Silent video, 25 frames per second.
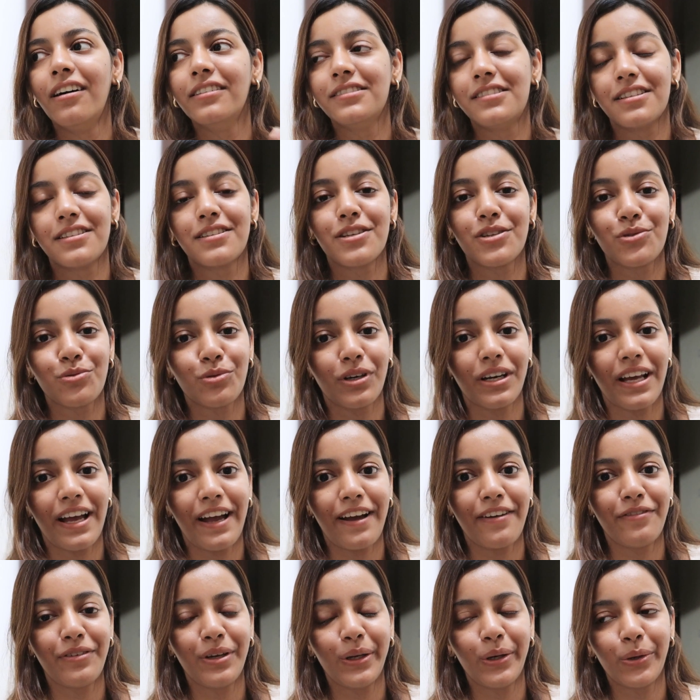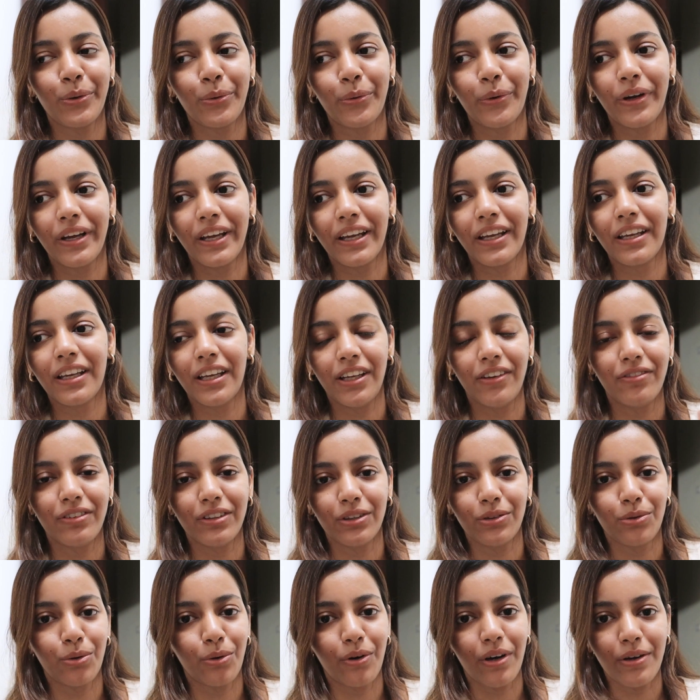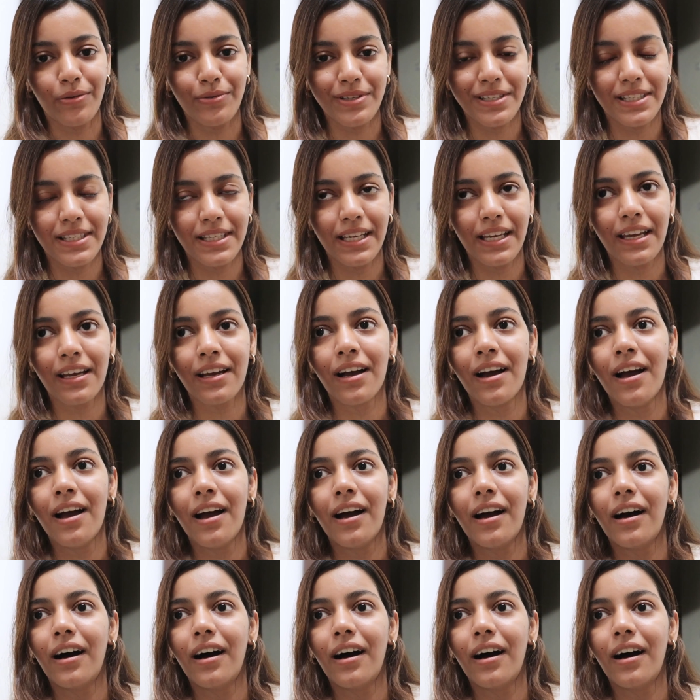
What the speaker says: This is what I have been doing even though I was sick.